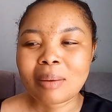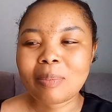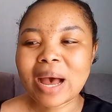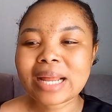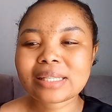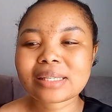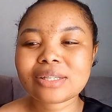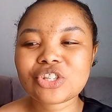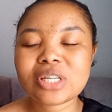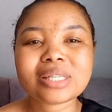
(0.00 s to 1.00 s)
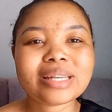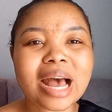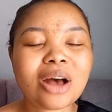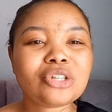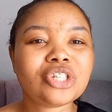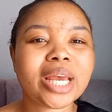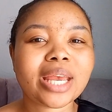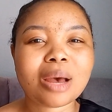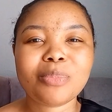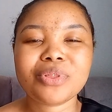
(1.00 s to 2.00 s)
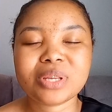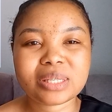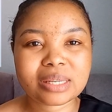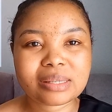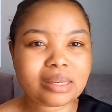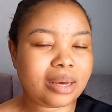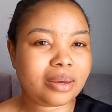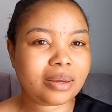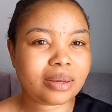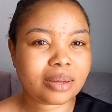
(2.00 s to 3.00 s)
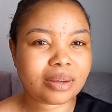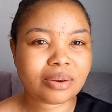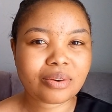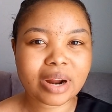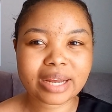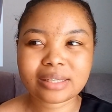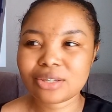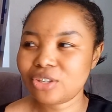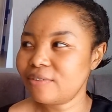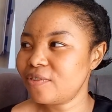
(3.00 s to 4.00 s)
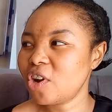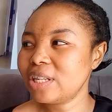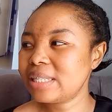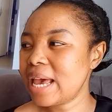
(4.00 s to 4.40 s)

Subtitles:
But she's now shacking up with her sister, right, Chef Nonce,